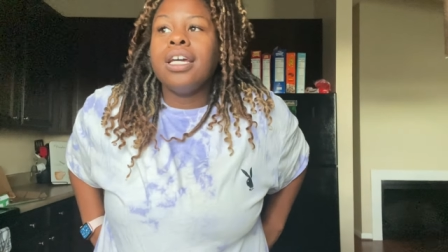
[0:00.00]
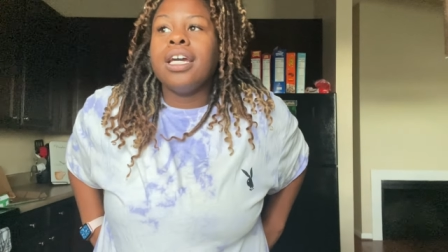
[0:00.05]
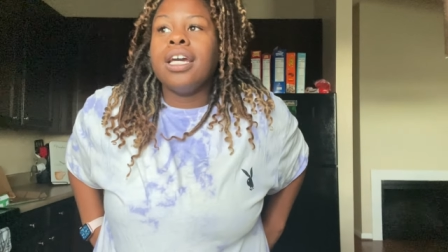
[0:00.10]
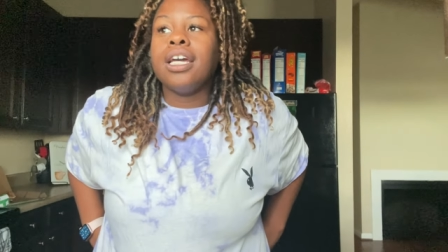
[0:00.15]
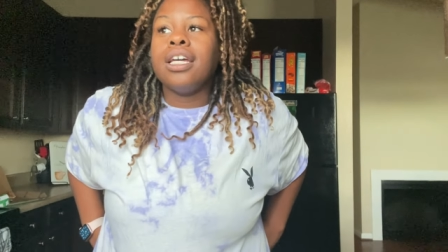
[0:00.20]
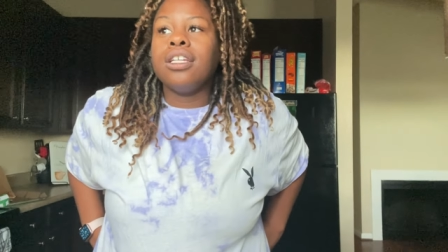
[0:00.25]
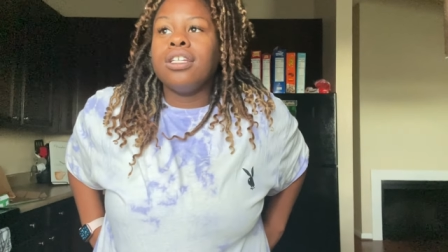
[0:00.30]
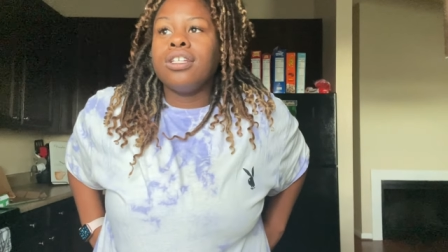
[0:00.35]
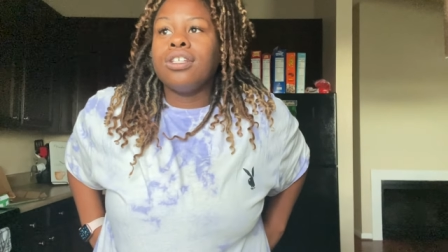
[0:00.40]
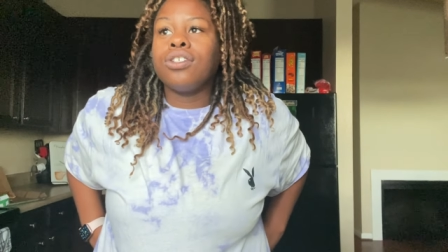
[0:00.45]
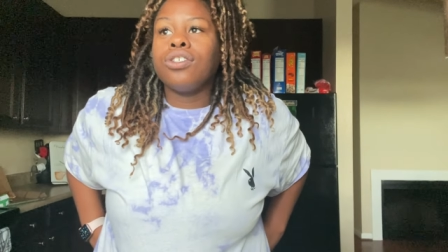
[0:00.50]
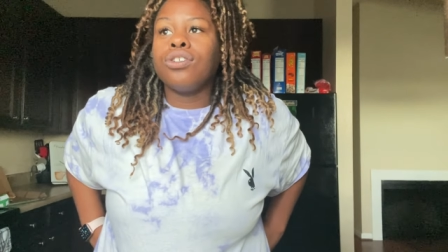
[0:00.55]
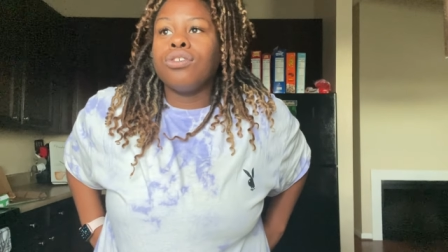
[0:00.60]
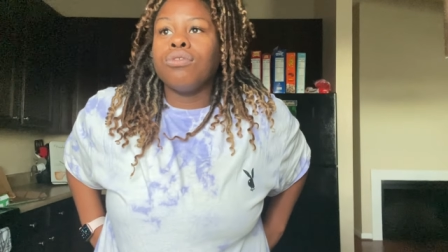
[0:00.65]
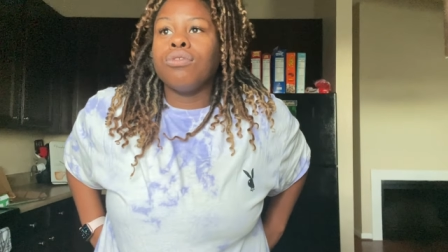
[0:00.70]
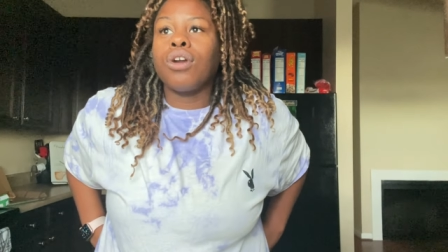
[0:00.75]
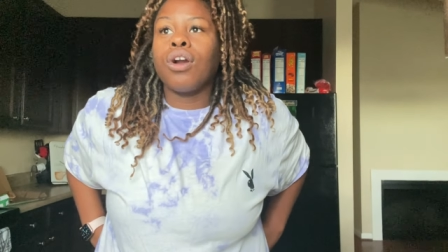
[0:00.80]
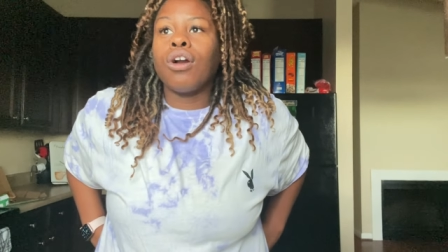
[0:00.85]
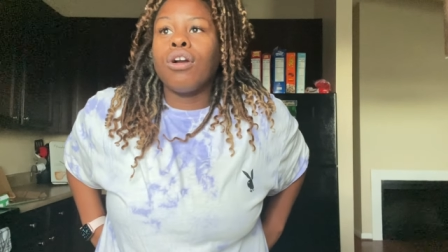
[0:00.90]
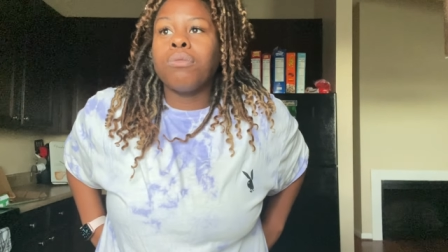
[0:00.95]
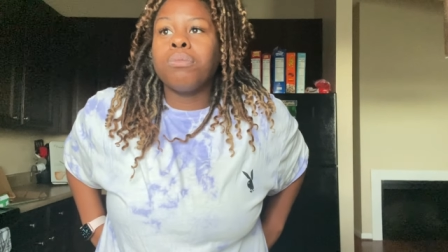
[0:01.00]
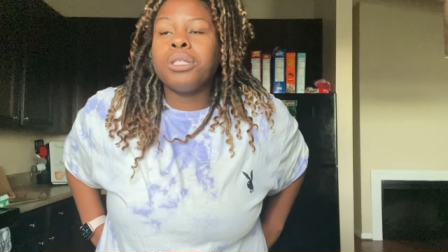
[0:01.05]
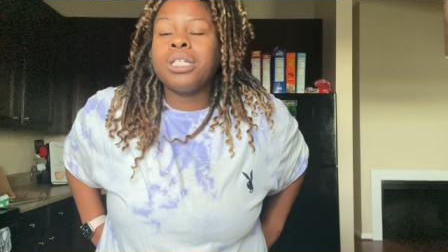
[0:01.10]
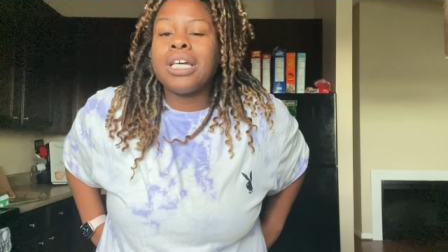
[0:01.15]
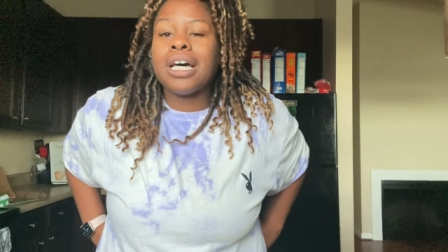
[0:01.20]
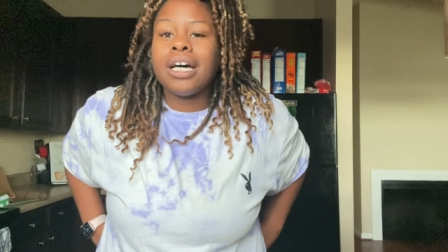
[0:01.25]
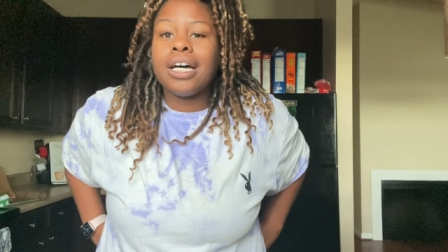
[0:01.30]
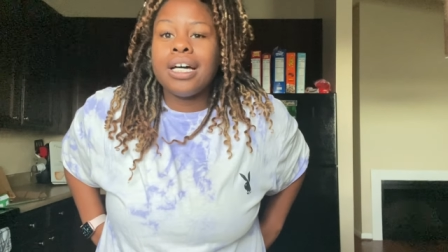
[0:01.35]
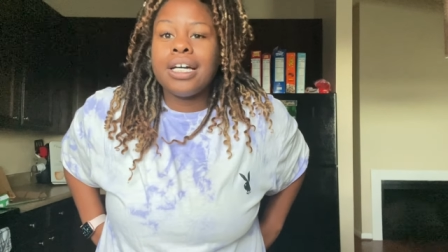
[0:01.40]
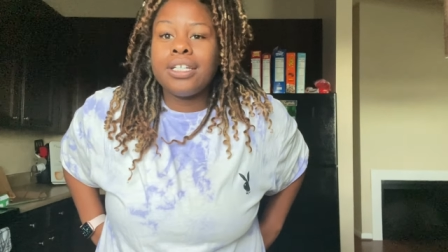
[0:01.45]
and just do
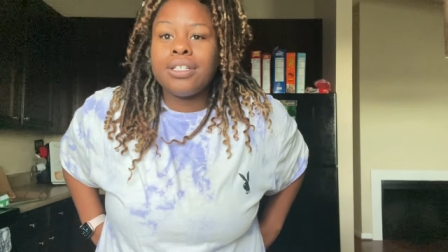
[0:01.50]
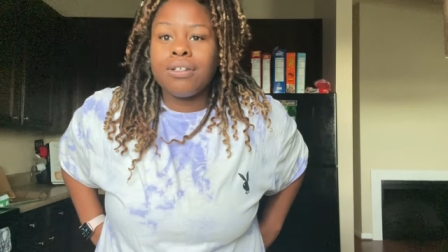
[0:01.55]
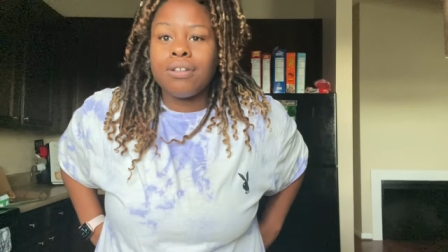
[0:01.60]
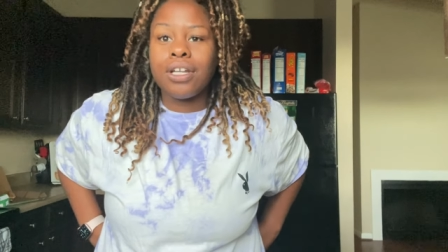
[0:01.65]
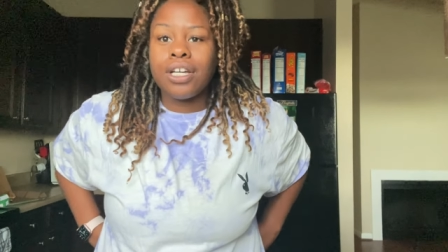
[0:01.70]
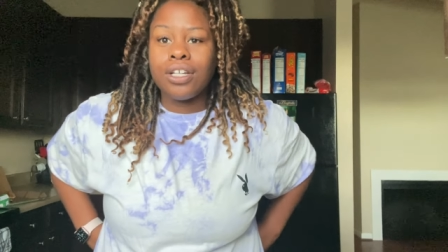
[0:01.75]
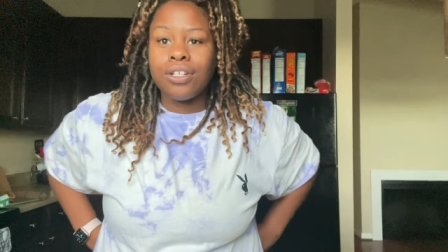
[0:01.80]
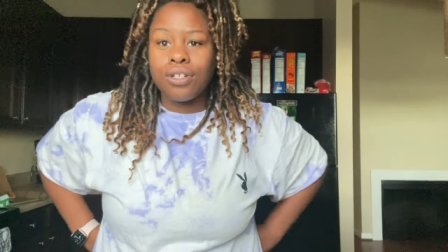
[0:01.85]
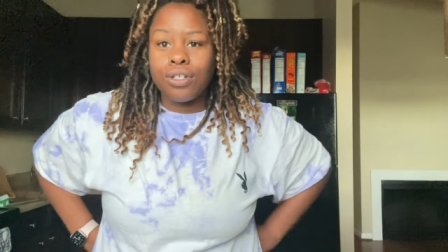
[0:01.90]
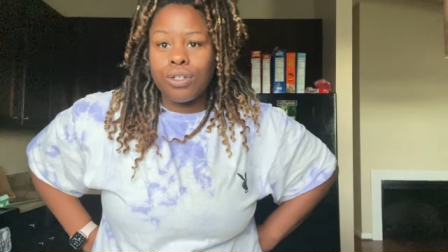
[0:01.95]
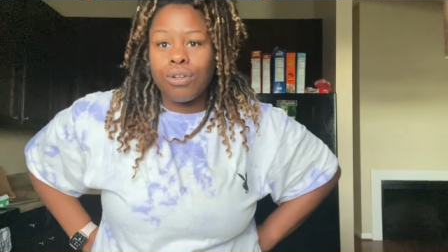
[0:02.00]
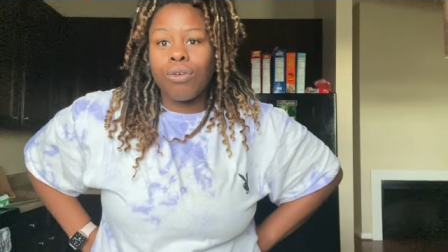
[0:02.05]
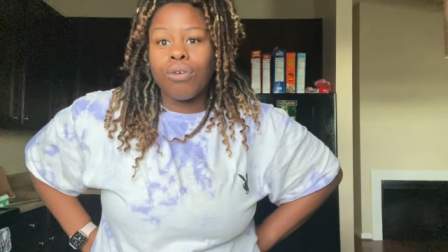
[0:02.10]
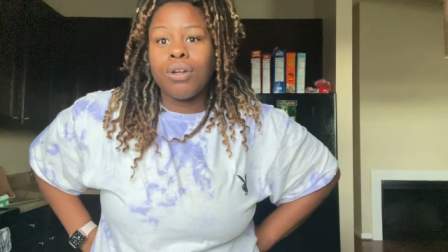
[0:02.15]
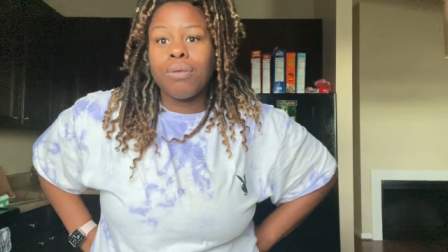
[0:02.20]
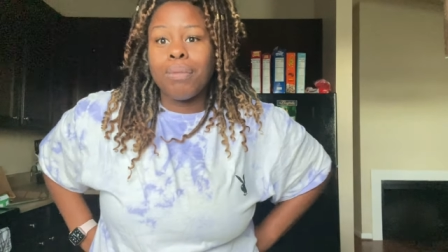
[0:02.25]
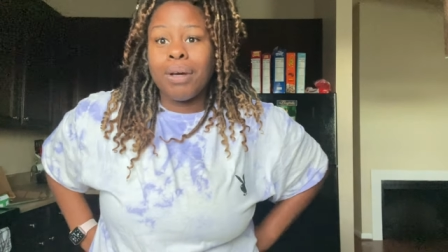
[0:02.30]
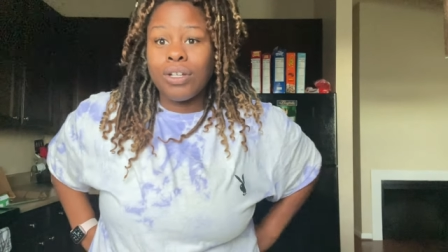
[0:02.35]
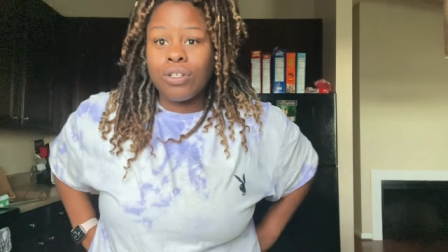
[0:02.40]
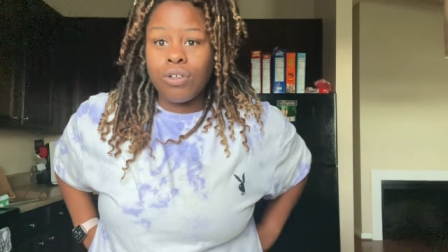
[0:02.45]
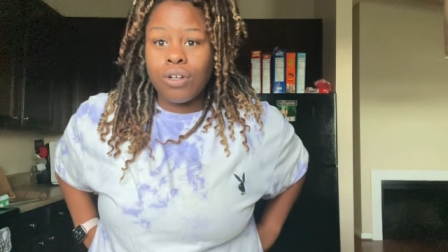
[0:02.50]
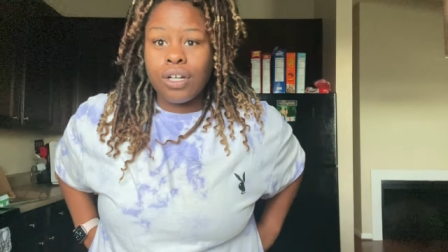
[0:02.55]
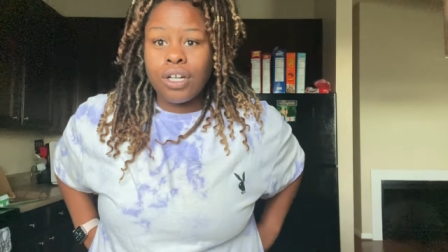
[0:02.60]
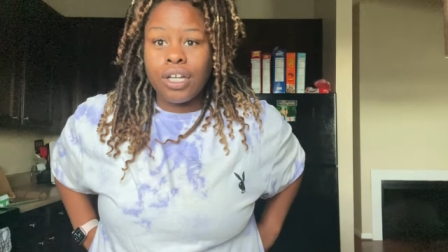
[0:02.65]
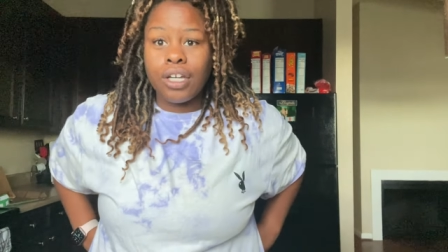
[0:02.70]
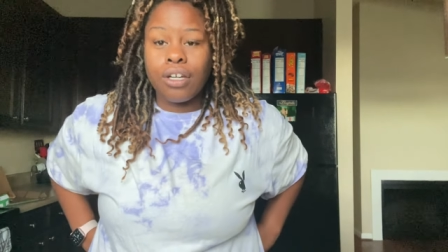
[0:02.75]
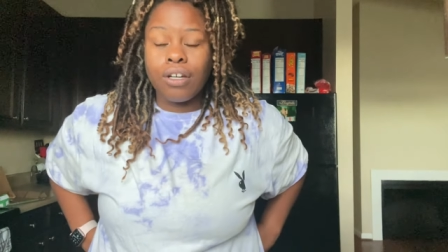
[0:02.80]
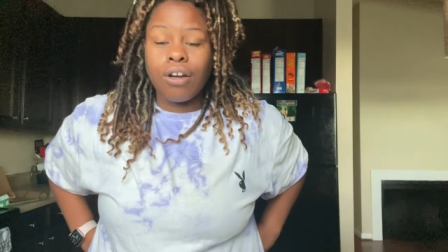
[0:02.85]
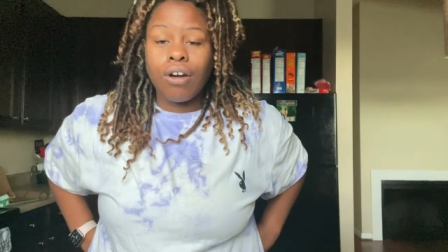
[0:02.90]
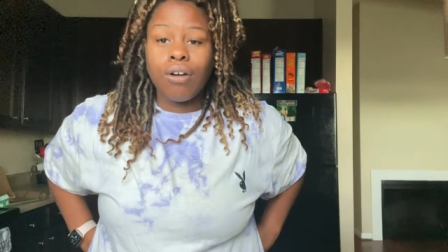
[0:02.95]
curbside so they can just throw it in my trunk
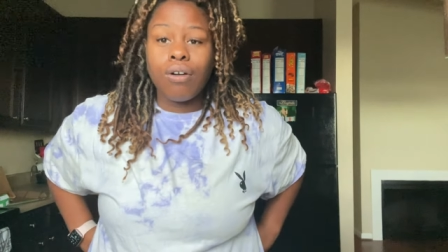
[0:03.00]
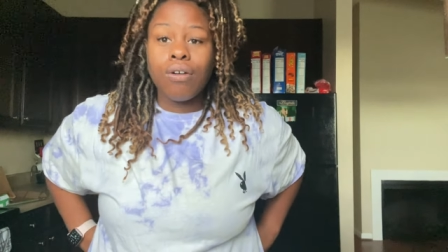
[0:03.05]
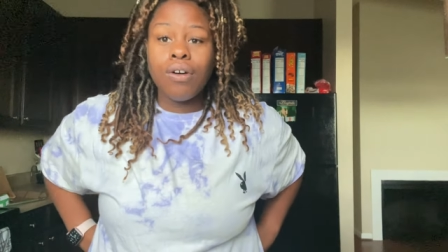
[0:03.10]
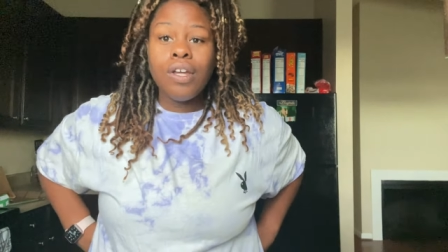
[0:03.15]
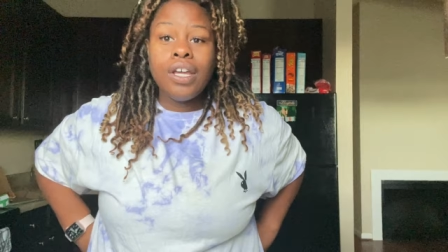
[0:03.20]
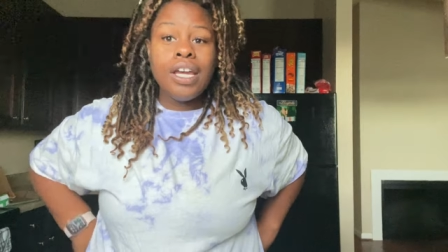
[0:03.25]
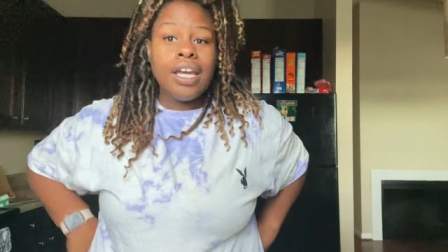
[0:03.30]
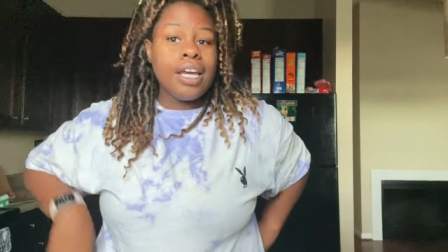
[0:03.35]
and go.